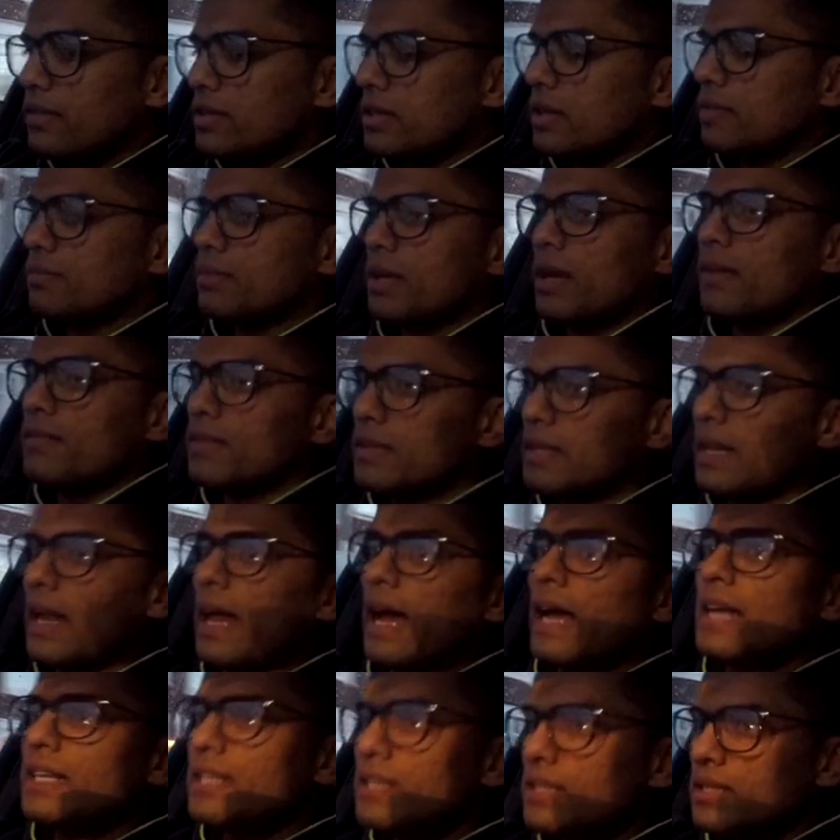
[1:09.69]
sometimes
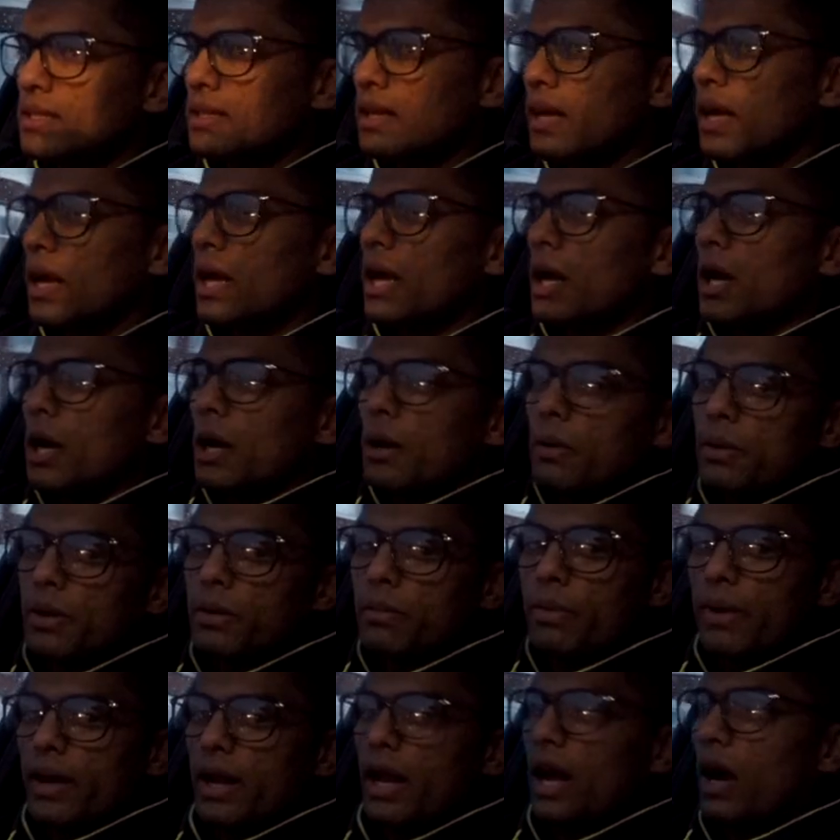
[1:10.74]
less,
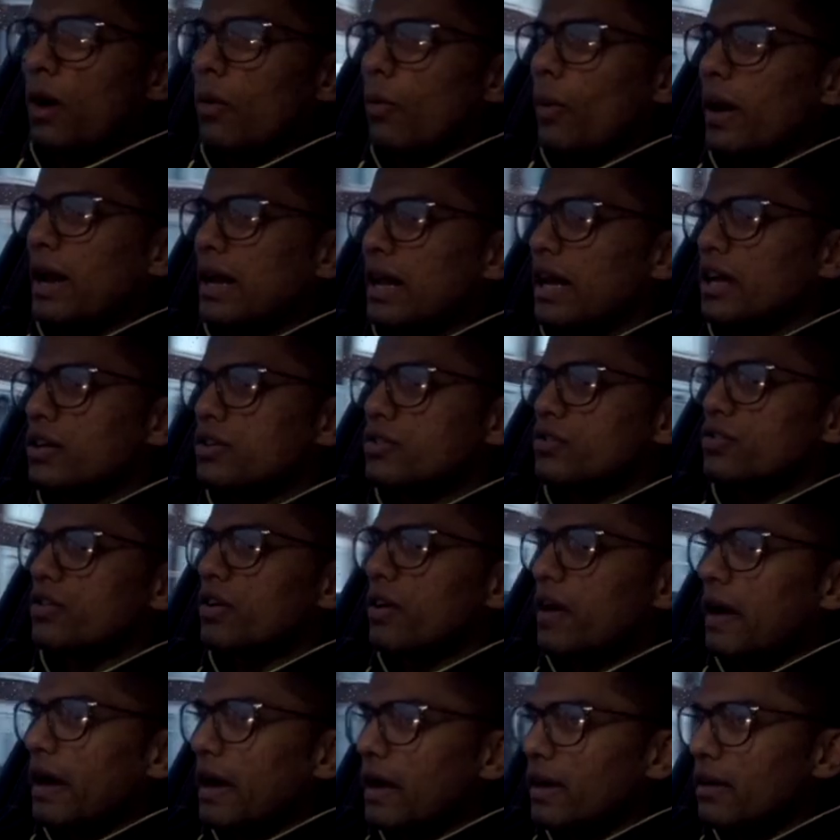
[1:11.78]
depend how well I
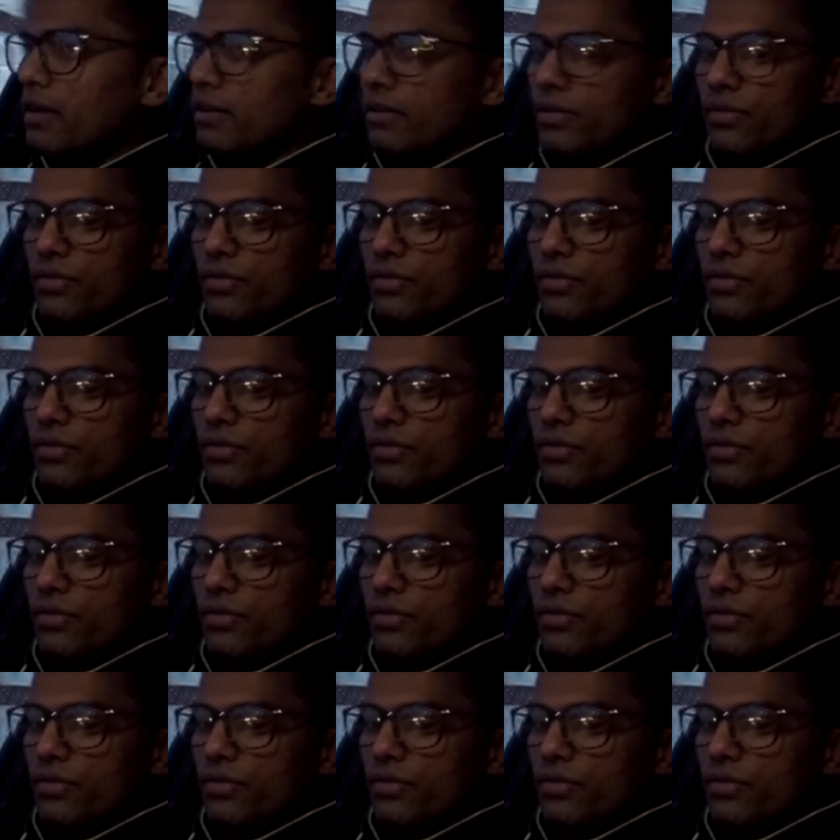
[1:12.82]
drive.